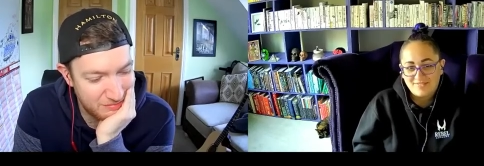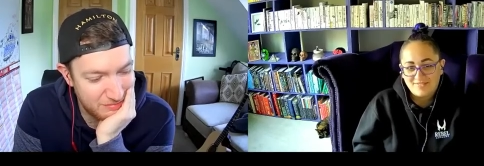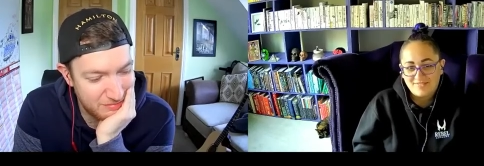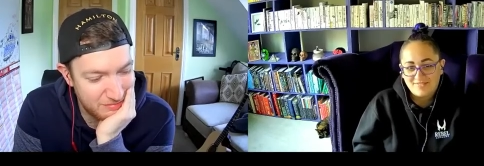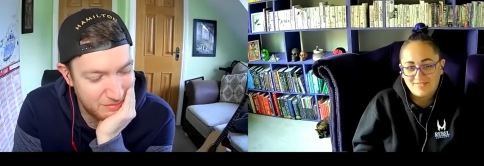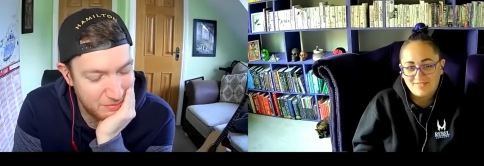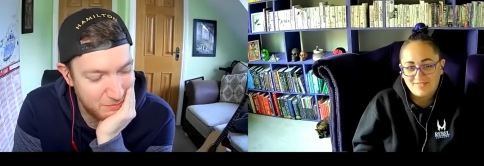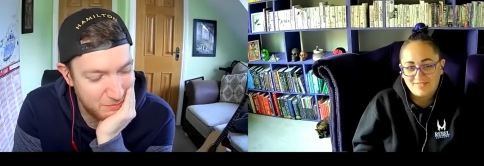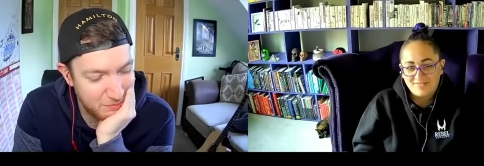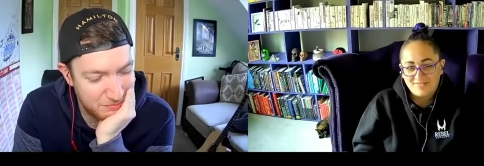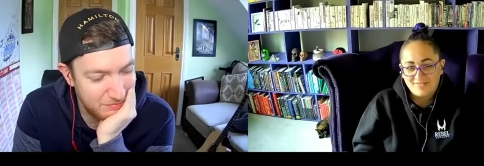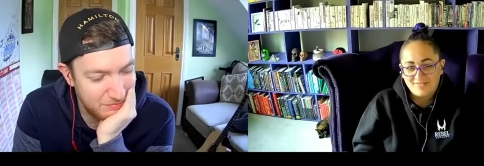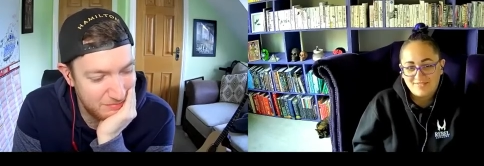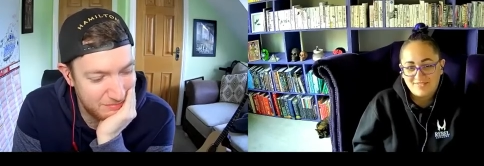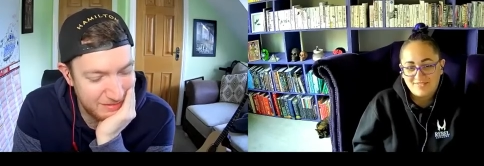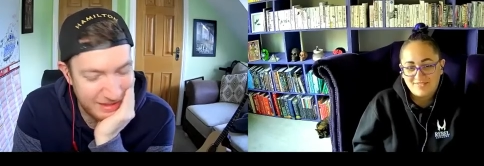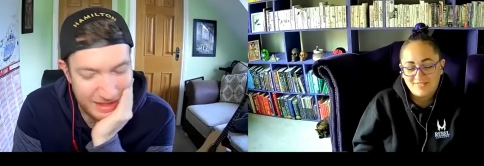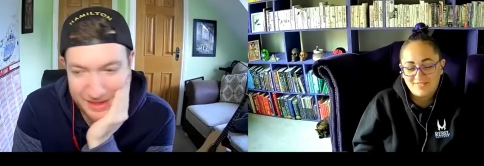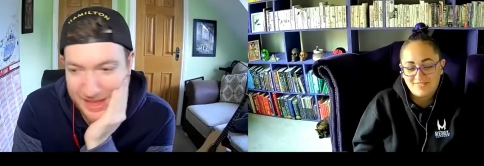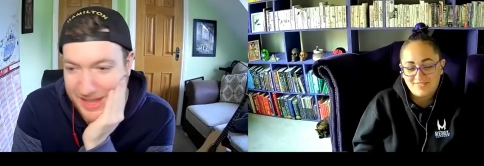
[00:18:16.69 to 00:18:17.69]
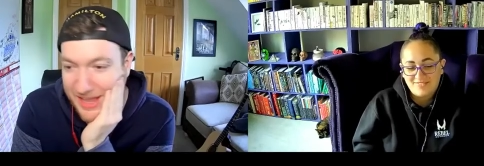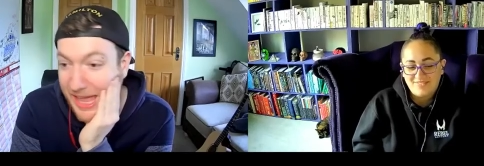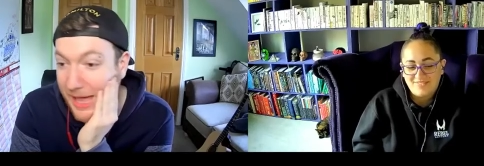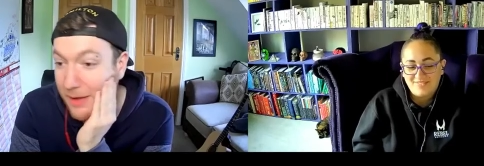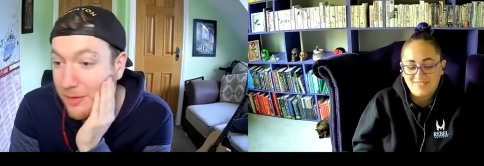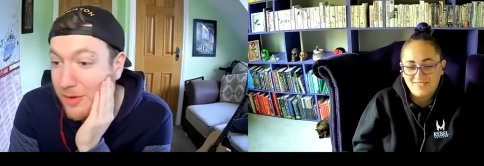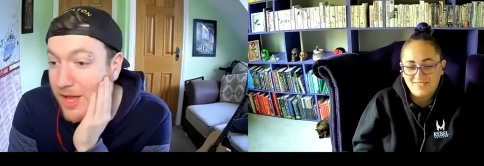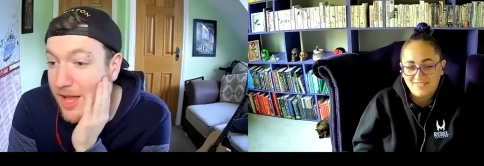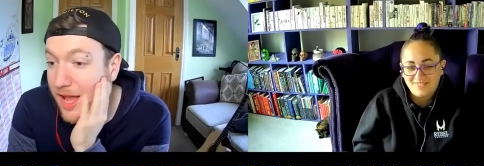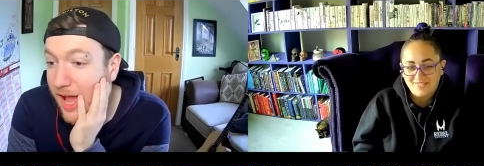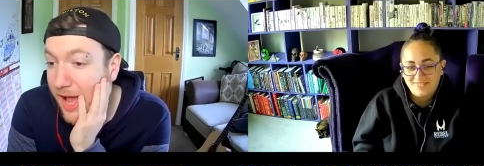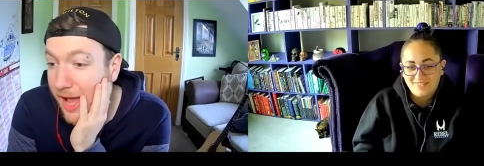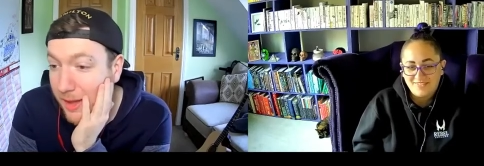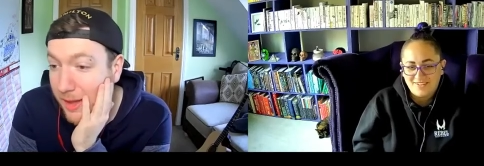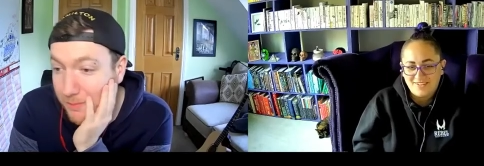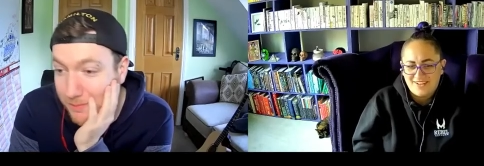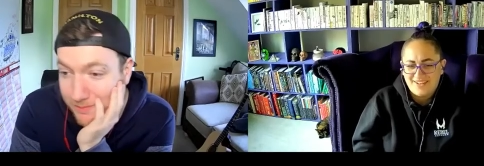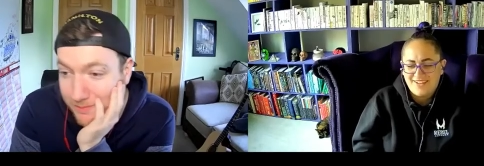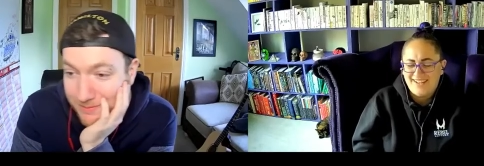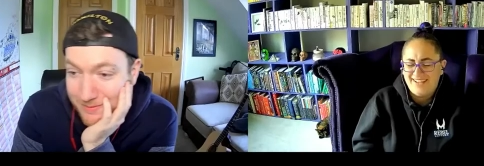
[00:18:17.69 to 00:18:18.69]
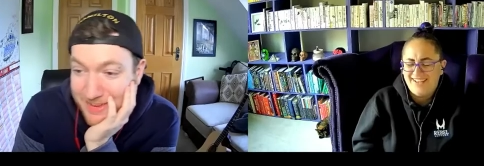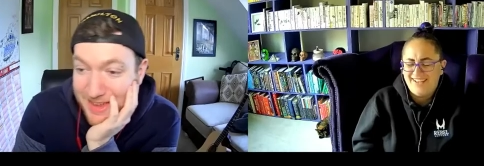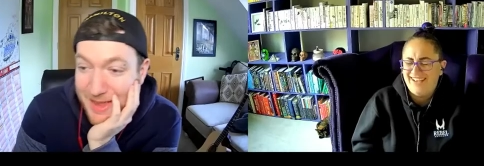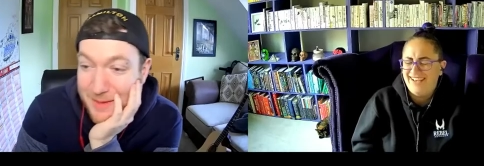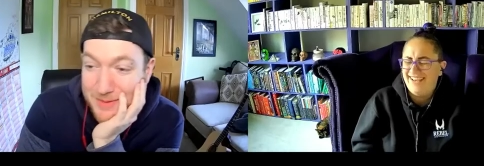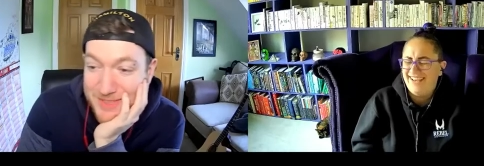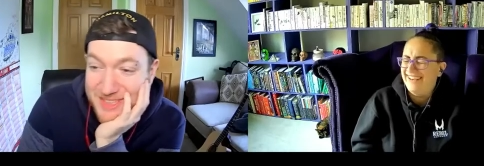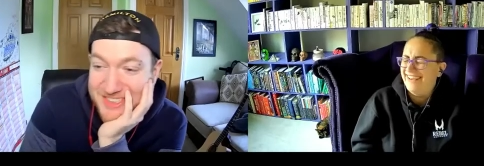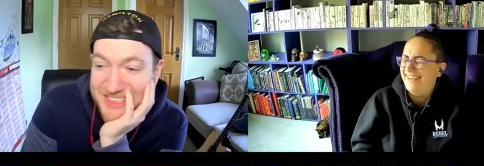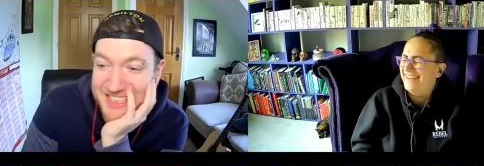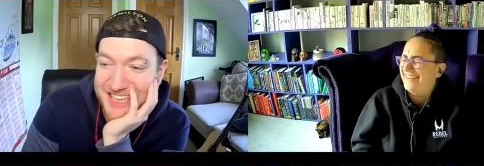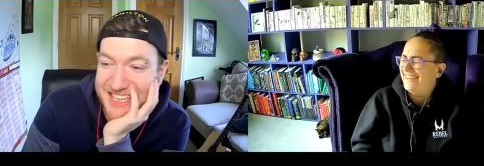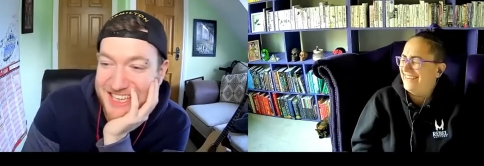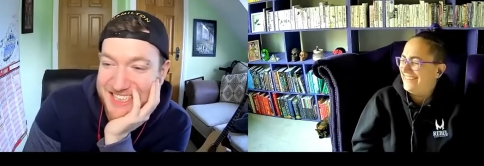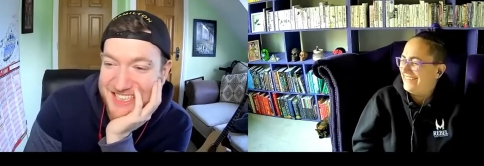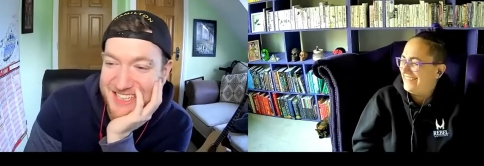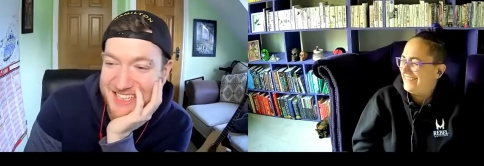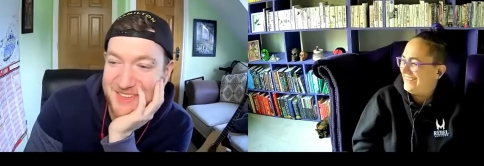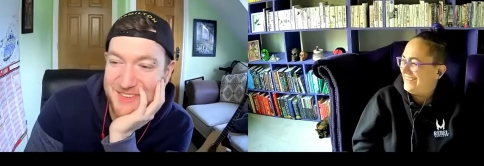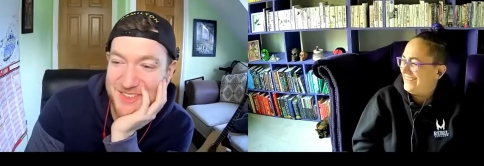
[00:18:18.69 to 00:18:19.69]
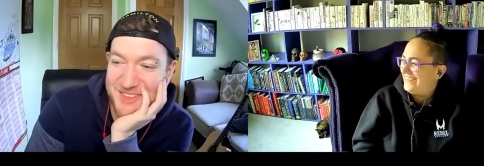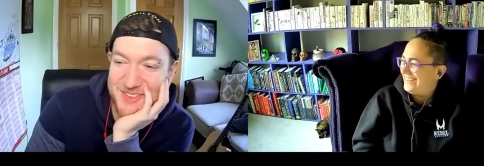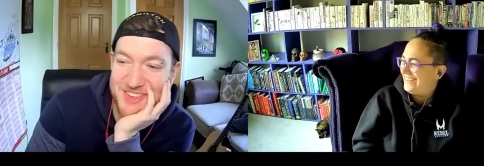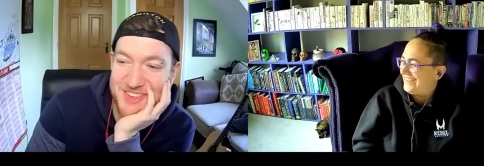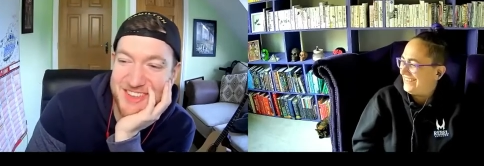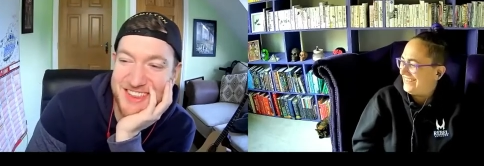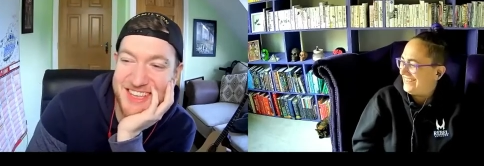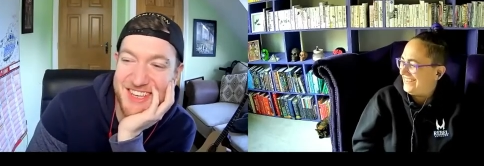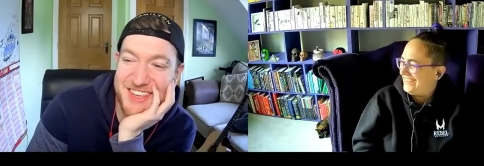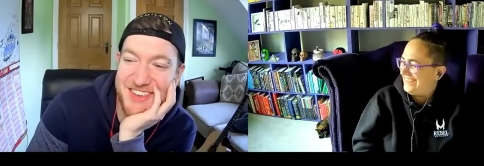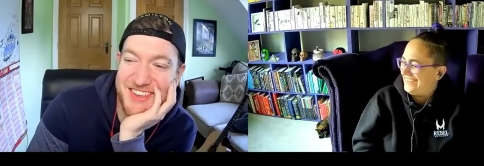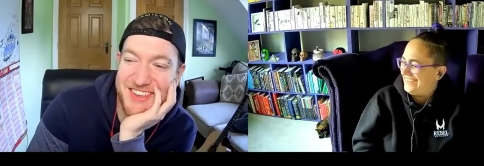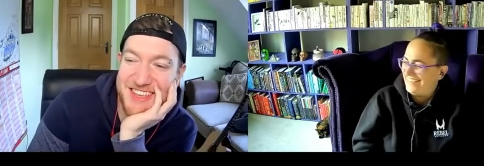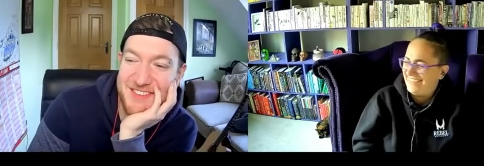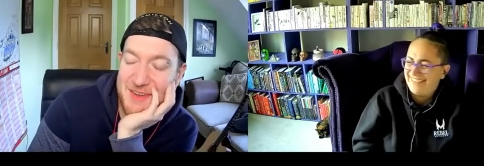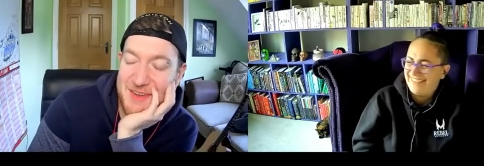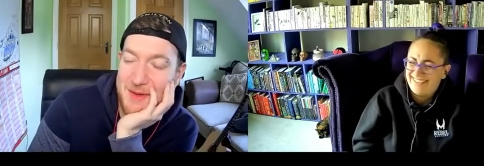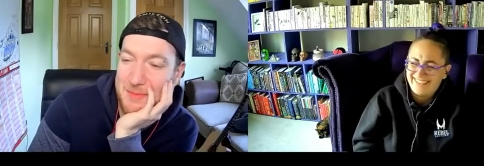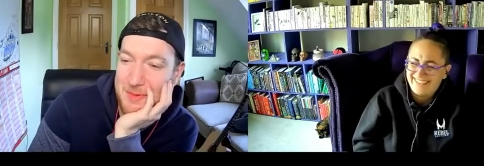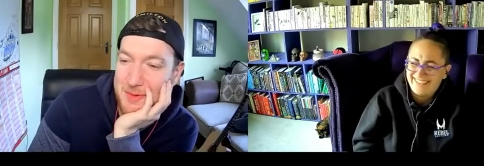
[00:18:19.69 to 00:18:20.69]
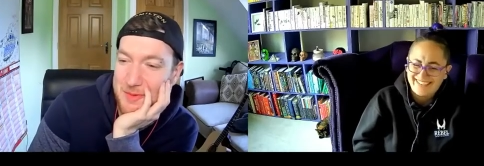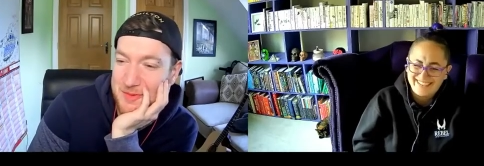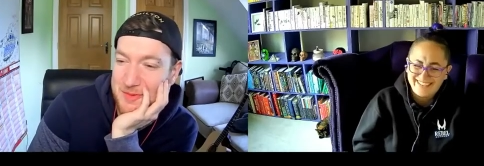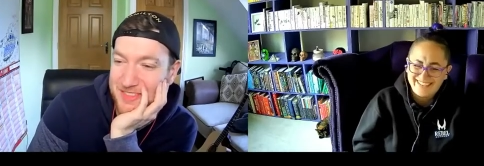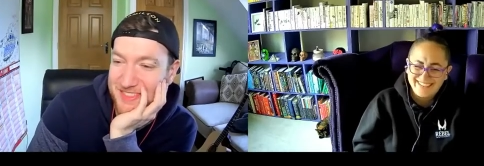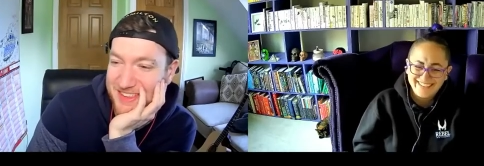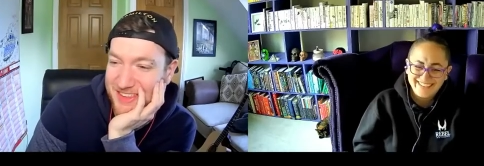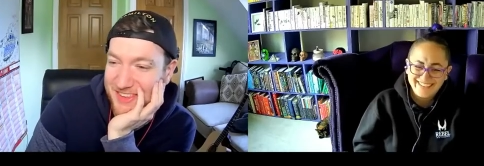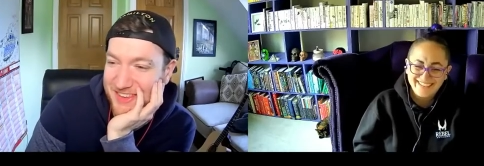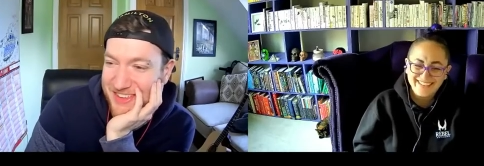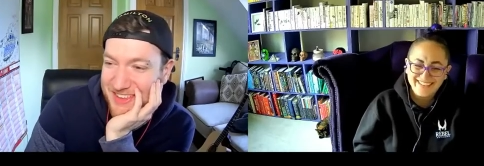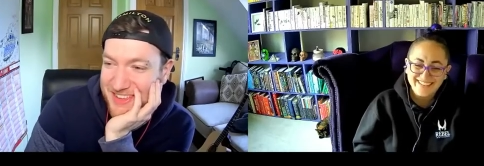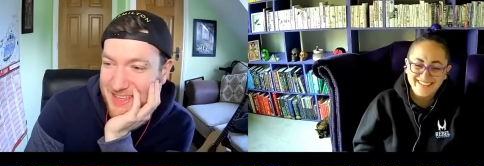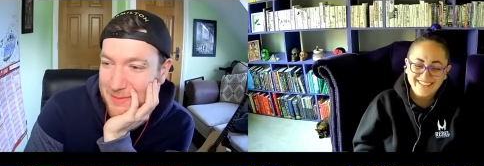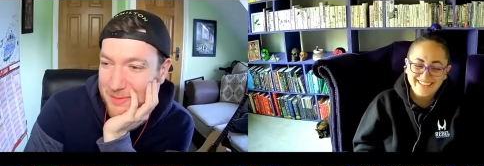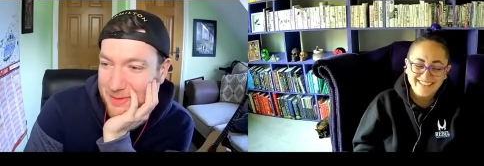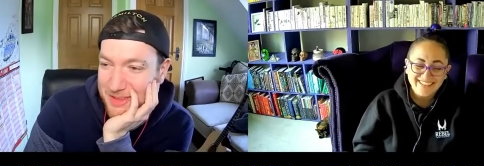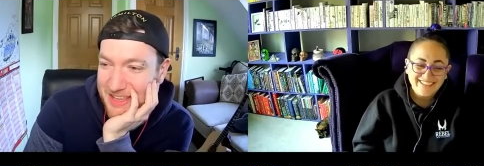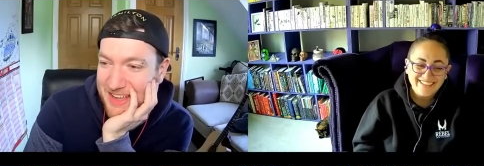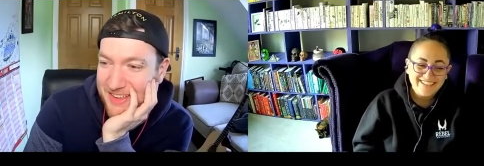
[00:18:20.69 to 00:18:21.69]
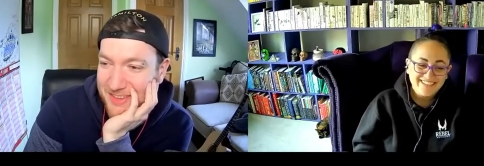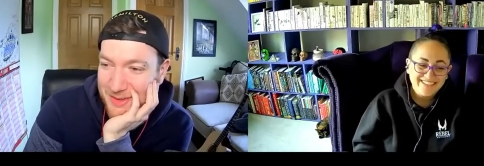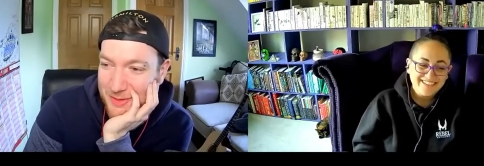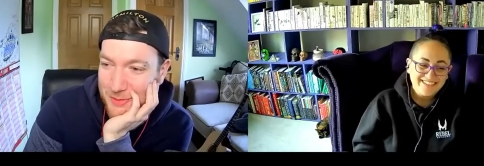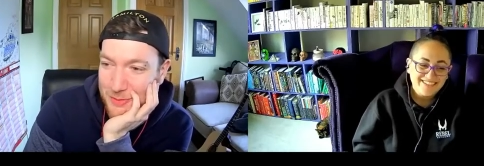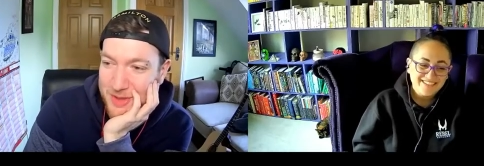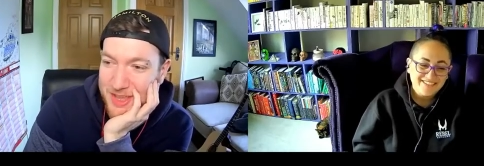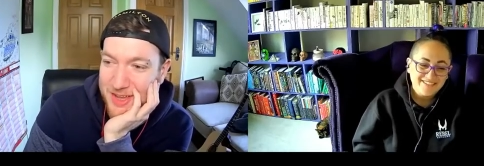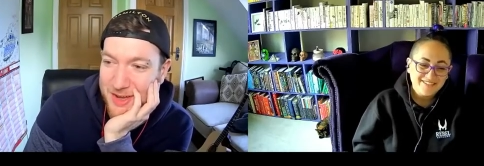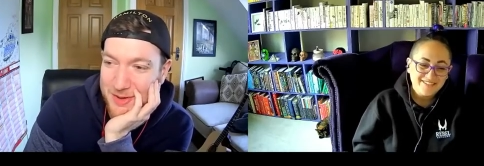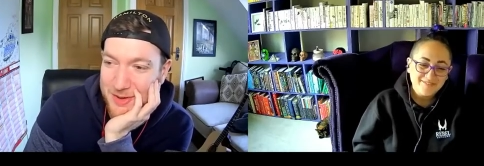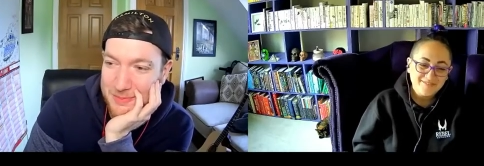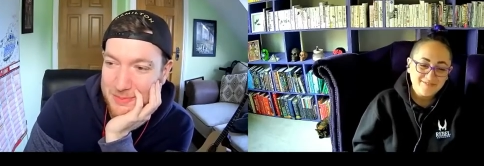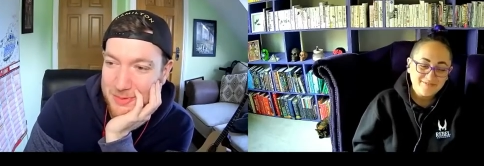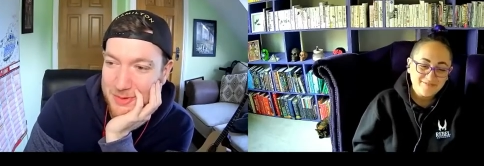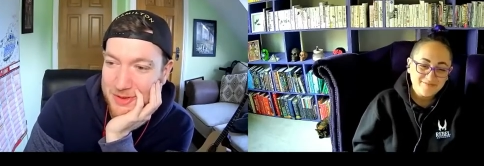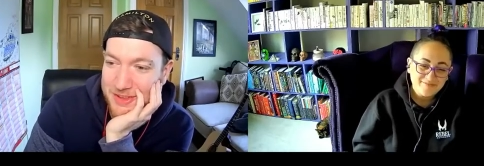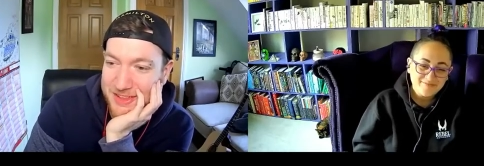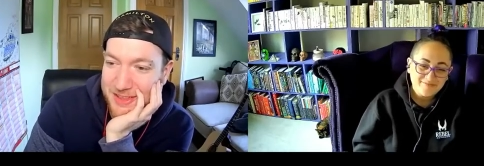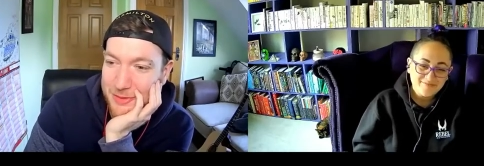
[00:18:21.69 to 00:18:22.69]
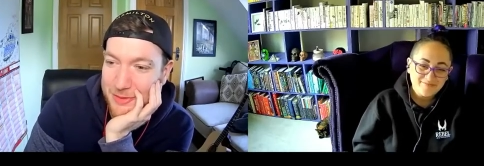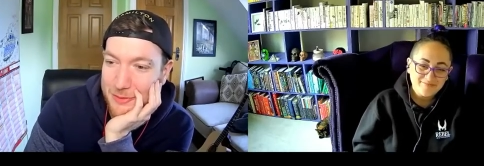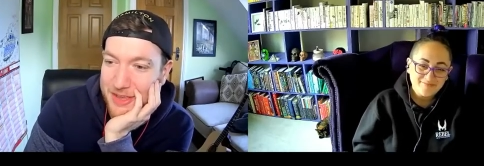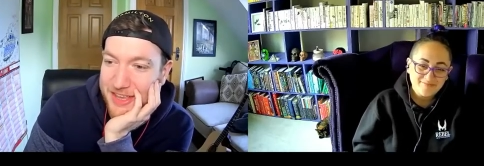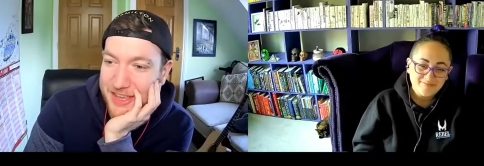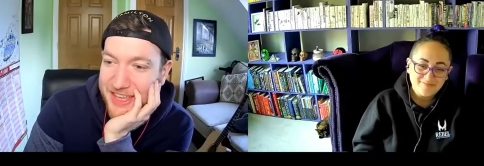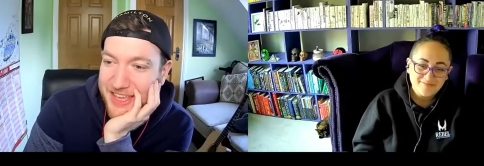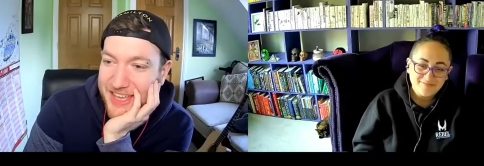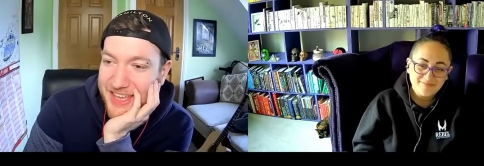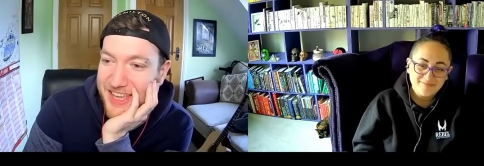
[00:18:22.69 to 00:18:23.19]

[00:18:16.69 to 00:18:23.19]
Speaker 1: To, yeah. Anyhow, um, episode sixty. What's one thing you can give up, or one thing you can double down on? We are on point this week.